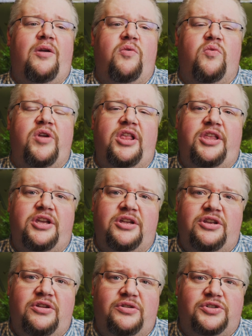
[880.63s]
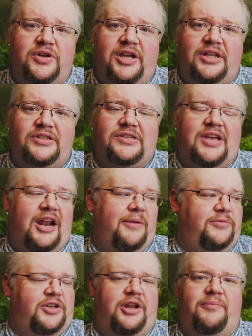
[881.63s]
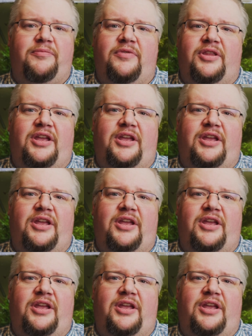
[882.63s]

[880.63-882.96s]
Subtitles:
really good nutrients, and I'm going to